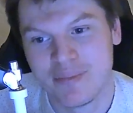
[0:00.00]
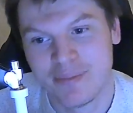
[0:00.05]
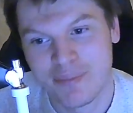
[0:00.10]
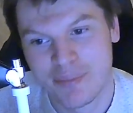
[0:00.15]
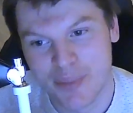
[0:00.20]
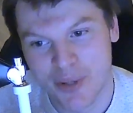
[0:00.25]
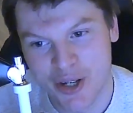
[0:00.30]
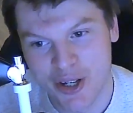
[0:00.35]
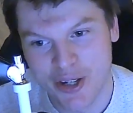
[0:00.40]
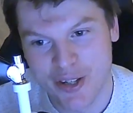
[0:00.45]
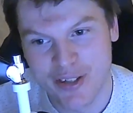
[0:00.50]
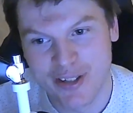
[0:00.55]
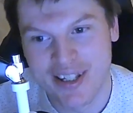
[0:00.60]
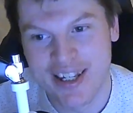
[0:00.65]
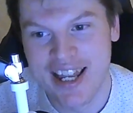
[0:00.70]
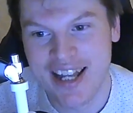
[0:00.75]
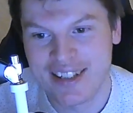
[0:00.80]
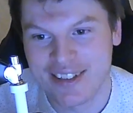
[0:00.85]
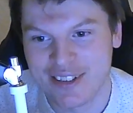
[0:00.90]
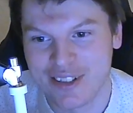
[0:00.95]
but
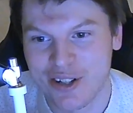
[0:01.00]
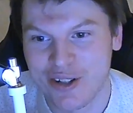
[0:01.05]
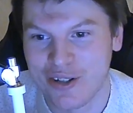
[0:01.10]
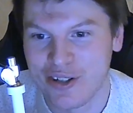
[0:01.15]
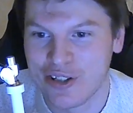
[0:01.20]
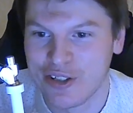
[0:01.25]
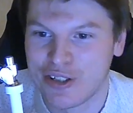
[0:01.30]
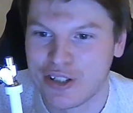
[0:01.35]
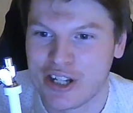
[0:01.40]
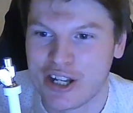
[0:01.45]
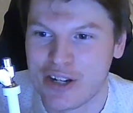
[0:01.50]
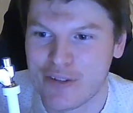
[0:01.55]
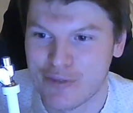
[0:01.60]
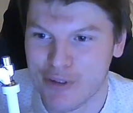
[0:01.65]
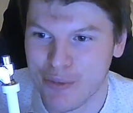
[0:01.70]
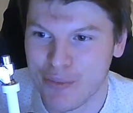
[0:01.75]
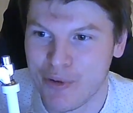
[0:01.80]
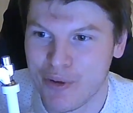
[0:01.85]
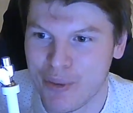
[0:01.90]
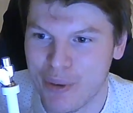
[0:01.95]
let's not kind of
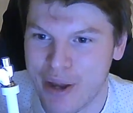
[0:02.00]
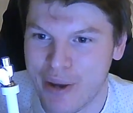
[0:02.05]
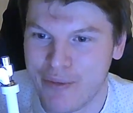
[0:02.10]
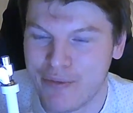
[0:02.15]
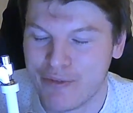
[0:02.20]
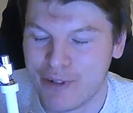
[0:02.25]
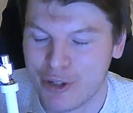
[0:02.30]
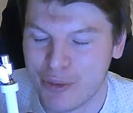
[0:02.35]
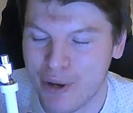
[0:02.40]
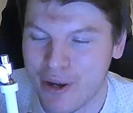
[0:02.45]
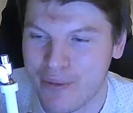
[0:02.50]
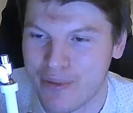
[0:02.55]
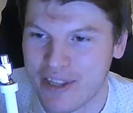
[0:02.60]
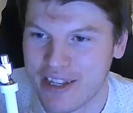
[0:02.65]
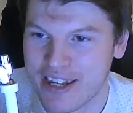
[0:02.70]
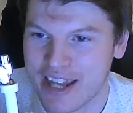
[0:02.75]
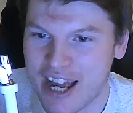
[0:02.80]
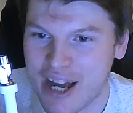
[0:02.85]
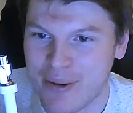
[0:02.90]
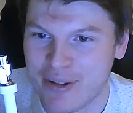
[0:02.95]
run away with it
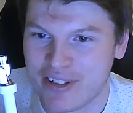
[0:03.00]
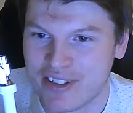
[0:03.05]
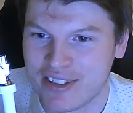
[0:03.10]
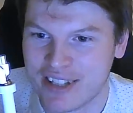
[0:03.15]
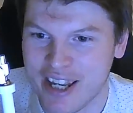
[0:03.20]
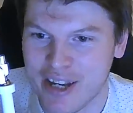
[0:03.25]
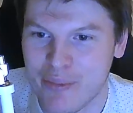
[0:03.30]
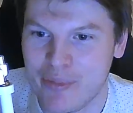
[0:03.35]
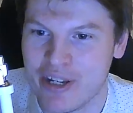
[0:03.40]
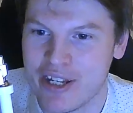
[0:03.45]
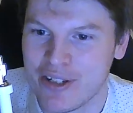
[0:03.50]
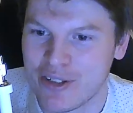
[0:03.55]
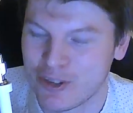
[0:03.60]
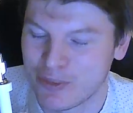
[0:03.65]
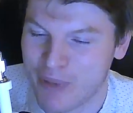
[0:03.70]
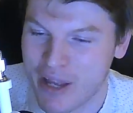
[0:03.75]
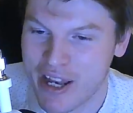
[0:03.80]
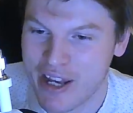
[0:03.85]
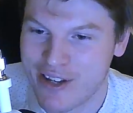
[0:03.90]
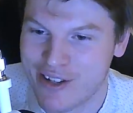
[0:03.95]
now and say we need to
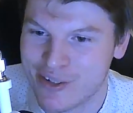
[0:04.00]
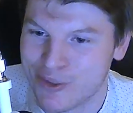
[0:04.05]
spend